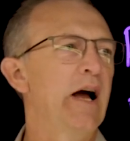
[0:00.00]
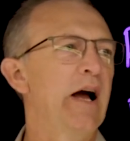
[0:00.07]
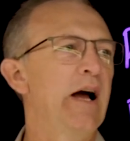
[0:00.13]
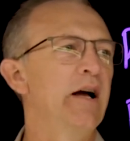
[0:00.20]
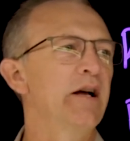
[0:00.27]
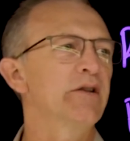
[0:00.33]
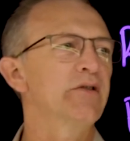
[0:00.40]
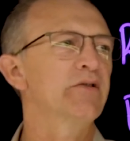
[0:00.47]

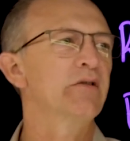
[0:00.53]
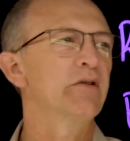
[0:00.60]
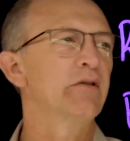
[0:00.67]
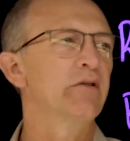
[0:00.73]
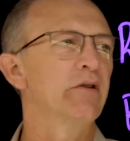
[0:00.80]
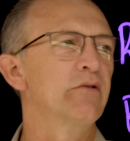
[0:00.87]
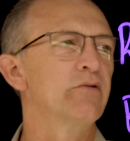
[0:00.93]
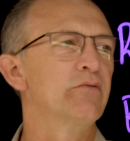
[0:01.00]
as
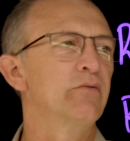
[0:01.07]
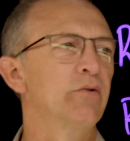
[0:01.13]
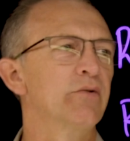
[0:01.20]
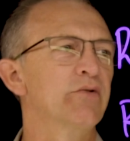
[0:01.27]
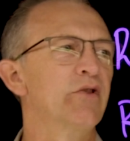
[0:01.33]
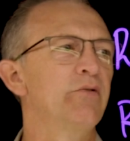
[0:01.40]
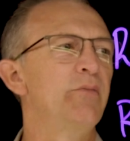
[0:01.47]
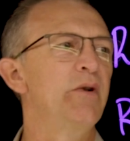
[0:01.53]
those
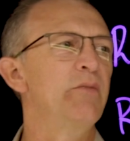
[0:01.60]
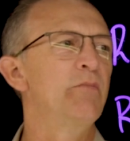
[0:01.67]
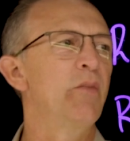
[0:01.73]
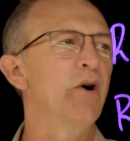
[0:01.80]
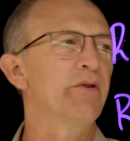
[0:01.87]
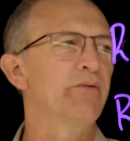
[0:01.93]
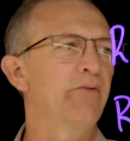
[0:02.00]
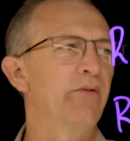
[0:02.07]
rules have been
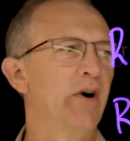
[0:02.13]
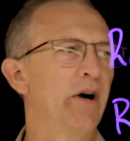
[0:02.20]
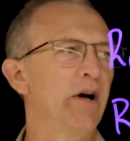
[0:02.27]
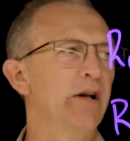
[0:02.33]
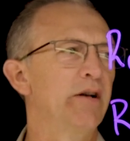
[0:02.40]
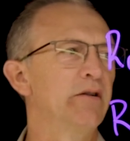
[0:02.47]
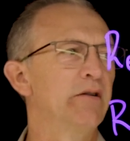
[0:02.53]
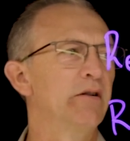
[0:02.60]

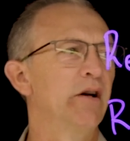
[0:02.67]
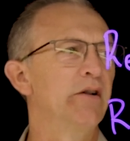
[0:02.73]
modified